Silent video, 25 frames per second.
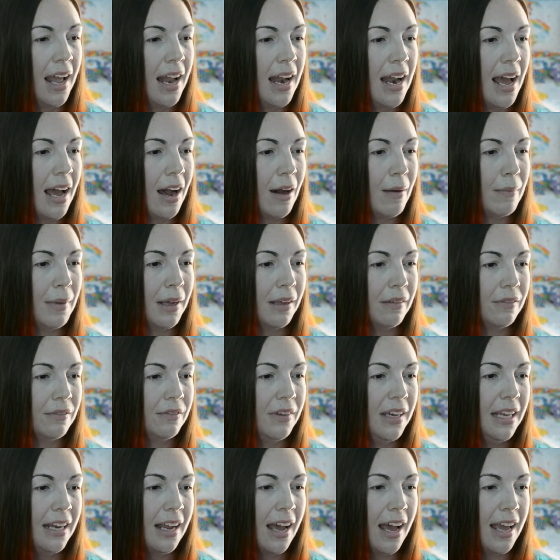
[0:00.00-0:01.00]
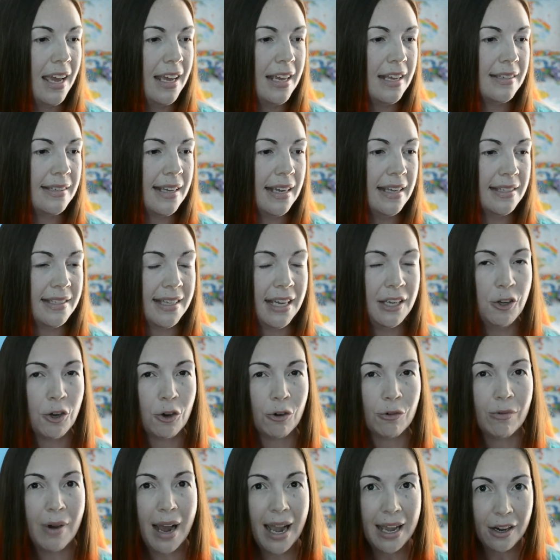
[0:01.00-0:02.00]
Now, Melvina is a
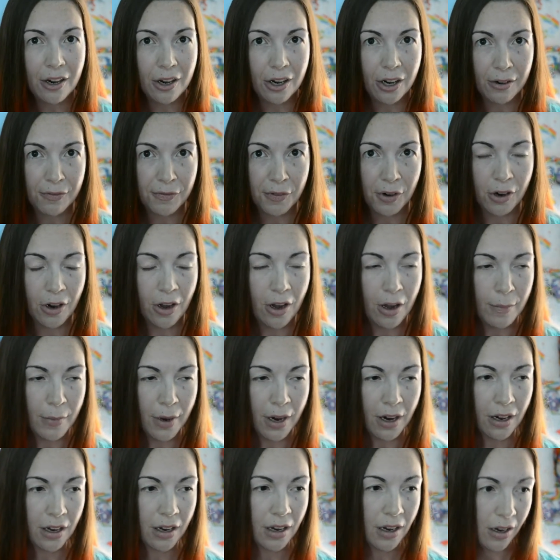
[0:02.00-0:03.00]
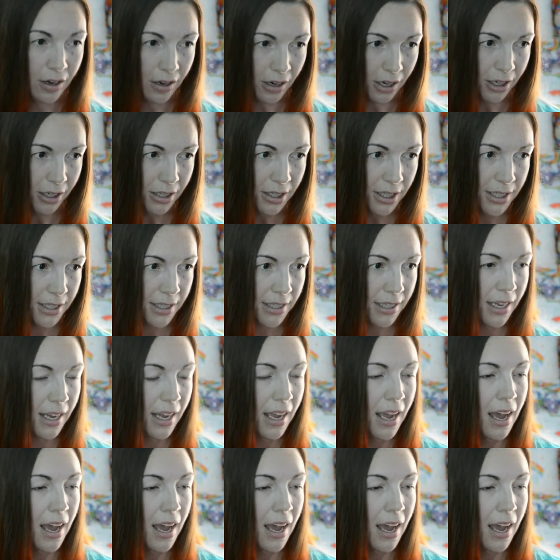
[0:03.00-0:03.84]
senior writer for Hallmark Cards.